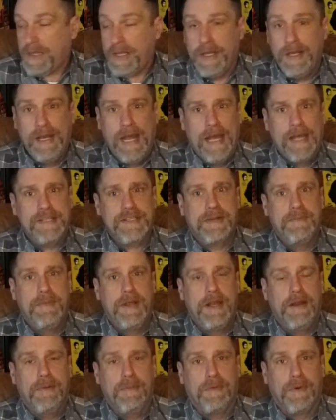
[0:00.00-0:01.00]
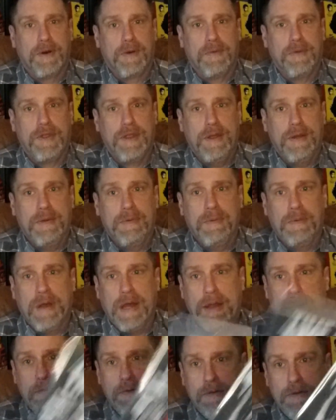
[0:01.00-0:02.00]
and asking me to work with you
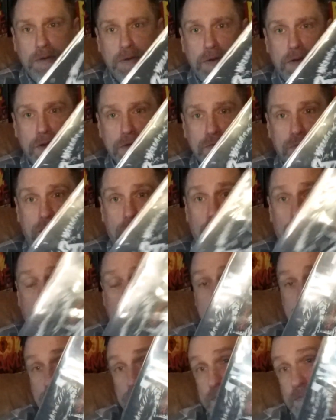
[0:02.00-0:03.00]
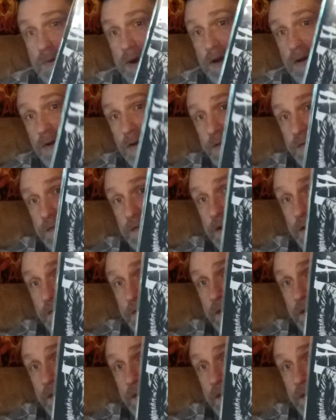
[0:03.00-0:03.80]
on doing this record because this record is fucking